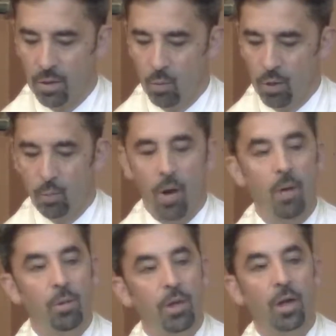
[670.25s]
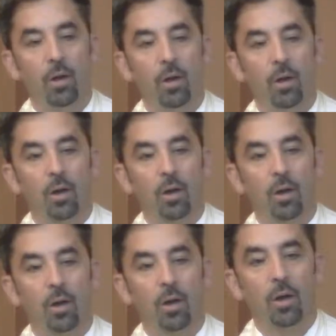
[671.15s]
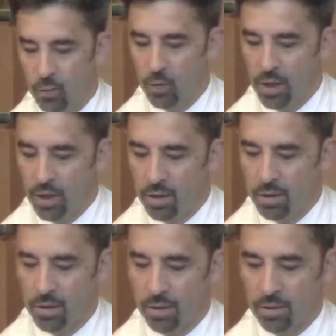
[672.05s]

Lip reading: with public calls for healing,